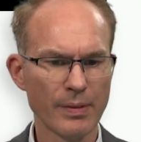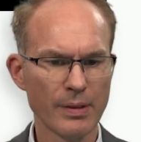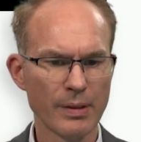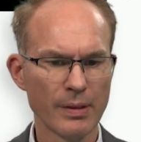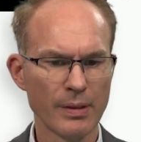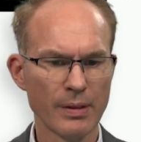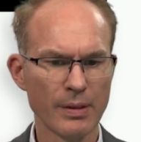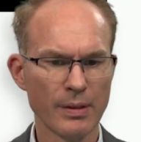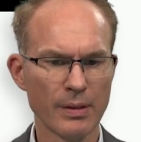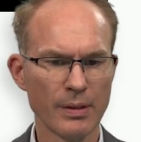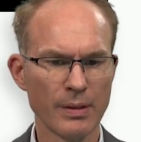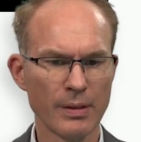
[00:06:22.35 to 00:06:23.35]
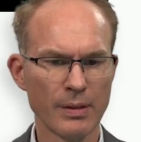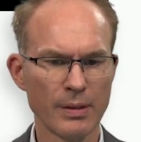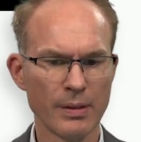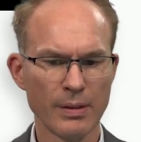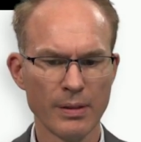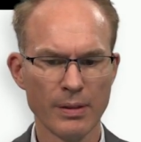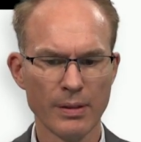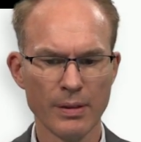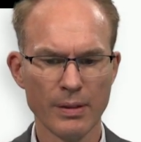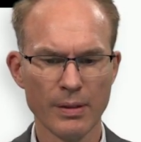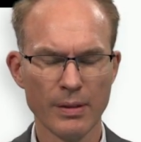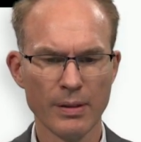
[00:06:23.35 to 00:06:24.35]

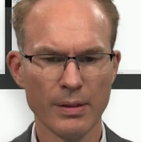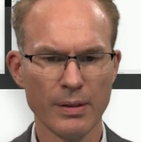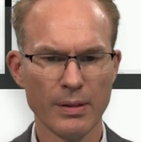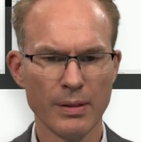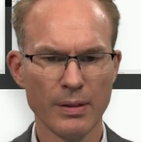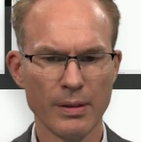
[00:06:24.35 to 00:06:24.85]
[no speech]